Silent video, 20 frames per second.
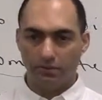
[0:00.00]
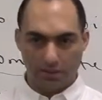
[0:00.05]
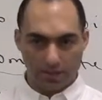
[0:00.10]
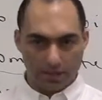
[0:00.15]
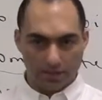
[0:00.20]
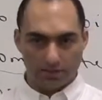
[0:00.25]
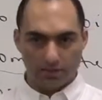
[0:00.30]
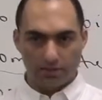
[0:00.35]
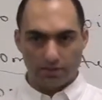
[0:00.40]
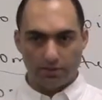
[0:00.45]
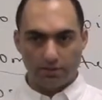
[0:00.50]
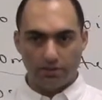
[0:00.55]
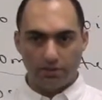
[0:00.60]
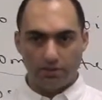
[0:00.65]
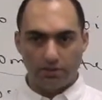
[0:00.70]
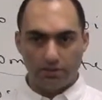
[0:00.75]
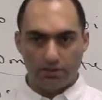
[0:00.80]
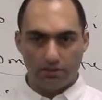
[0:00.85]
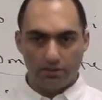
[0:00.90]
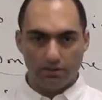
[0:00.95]
Yes?
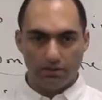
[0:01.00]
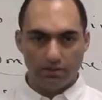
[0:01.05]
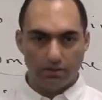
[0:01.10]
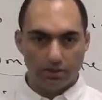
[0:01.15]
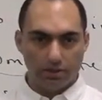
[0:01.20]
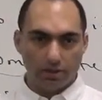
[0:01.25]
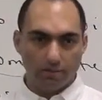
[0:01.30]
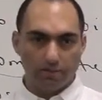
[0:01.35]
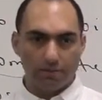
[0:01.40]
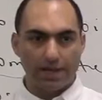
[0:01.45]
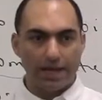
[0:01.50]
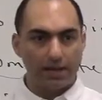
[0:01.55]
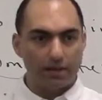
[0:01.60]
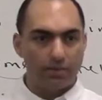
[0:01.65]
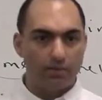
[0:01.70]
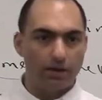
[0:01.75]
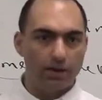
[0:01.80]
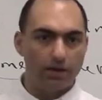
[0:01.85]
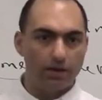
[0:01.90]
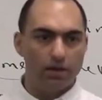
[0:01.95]
They're not black
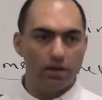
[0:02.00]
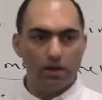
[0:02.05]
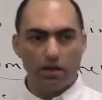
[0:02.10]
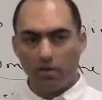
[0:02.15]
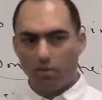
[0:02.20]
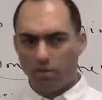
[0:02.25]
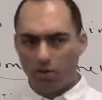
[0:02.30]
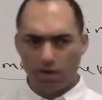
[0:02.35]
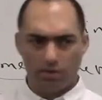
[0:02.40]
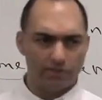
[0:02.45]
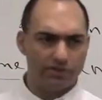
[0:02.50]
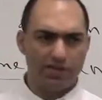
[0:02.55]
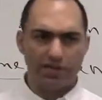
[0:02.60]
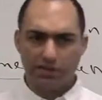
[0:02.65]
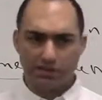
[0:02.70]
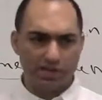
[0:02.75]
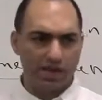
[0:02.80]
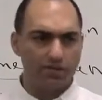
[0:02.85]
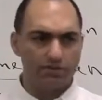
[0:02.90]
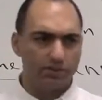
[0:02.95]
and white. What I'm
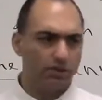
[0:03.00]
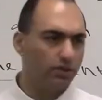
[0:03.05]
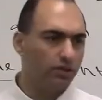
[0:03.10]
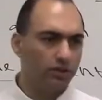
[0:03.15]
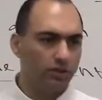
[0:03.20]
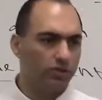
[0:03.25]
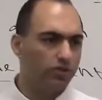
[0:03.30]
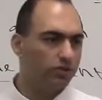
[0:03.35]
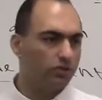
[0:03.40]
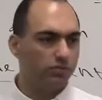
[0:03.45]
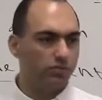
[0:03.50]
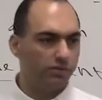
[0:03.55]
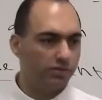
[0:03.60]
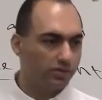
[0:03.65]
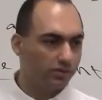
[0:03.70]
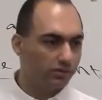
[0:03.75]
saying is absolutely true.